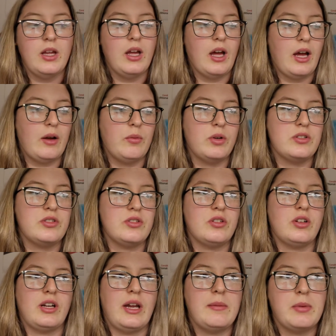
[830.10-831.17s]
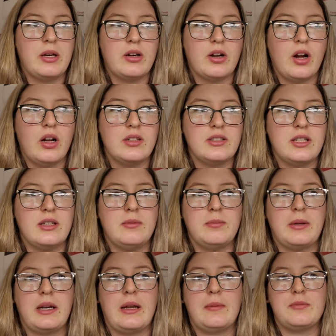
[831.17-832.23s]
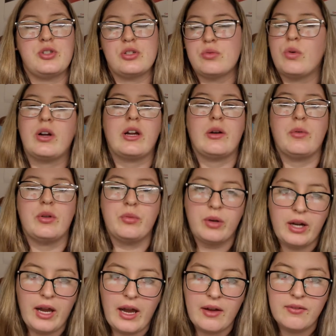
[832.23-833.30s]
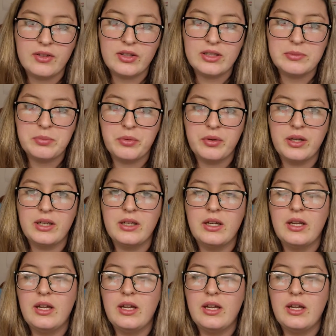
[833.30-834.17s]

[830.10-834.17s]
I want to create better content, but I'm just working with what I have at this point.